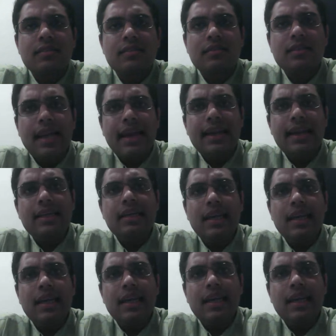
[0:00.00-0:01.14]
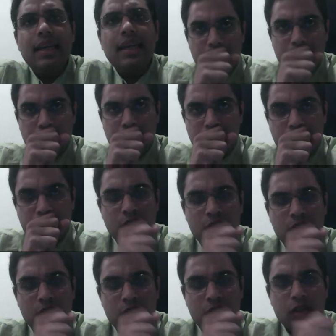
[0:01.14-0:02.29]
the 1980s, the
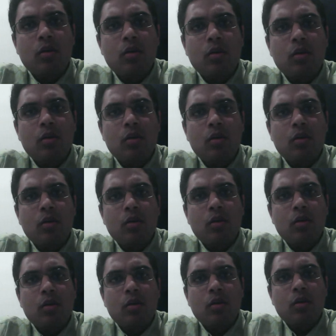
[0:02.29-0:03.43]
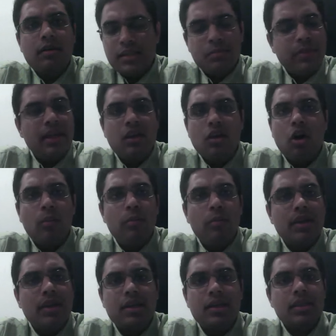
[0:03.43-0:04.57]
Supreme Court, as many
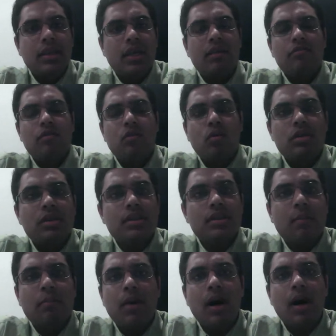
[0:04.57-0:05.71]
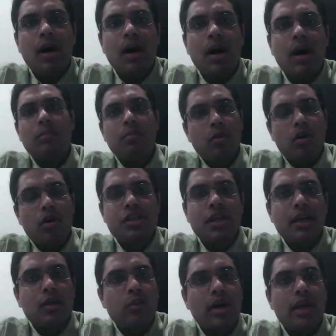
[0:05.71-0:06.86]
commentators have noticed, embarked on a
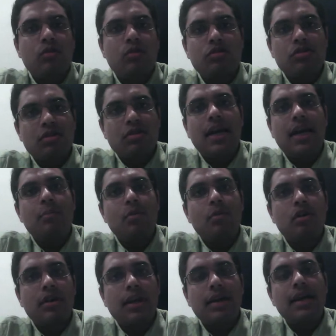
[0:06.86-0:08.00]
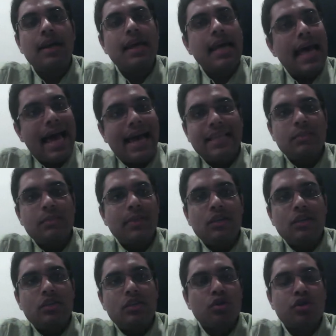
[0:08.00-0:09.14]
project where it would try and protect as many
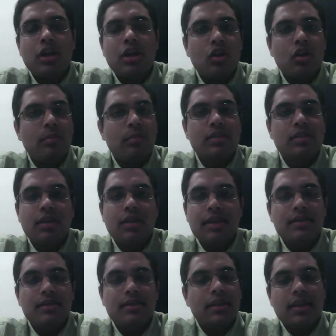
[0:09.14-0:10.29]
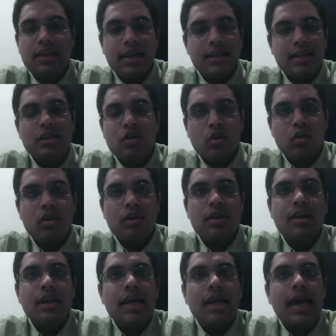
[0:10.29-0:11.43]
socio-economic rights as it could.
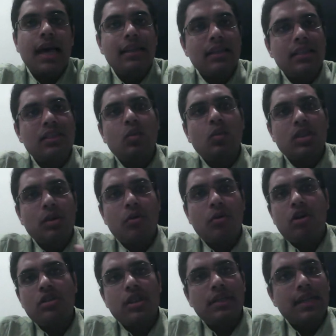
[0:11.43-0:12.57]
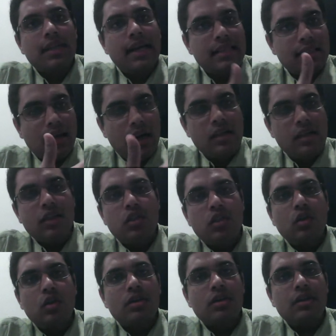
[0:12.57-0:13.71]
And this was a project that it
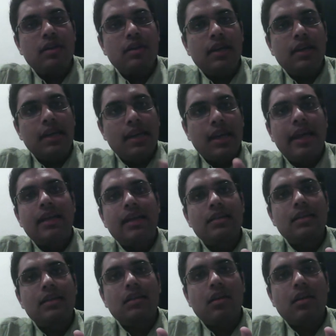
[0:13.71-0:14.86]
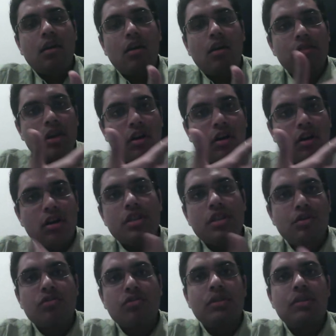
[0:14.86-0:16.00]
undertook in light of the
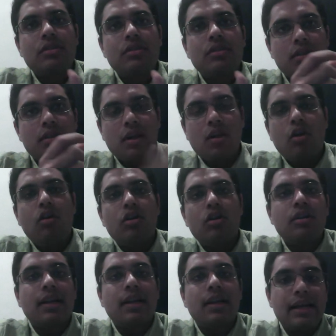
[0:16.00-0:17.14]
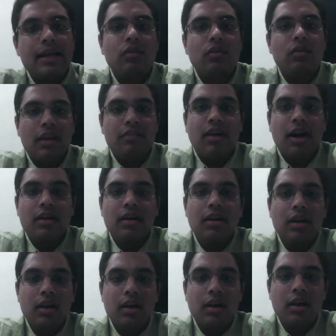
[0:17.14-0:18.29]
Constitution's clause on the right to life, Article
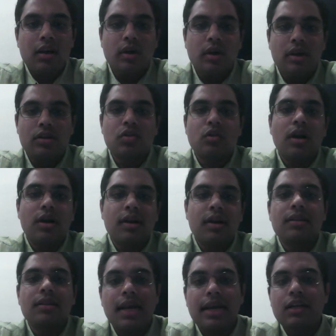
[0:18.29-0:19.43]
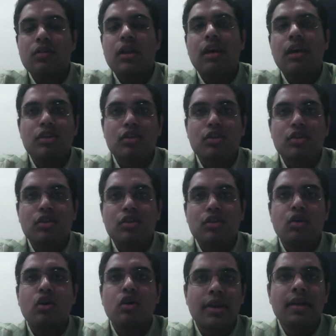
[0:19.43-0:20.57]
21. So under the right to life, it sought to
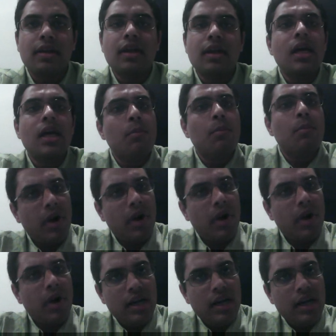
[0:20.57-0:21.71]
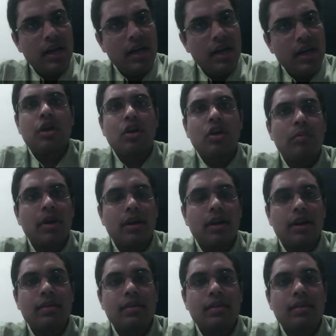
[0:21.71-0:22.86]
protect multiple socio-economic
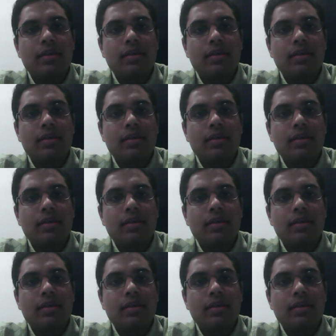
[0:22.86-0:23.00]
rights.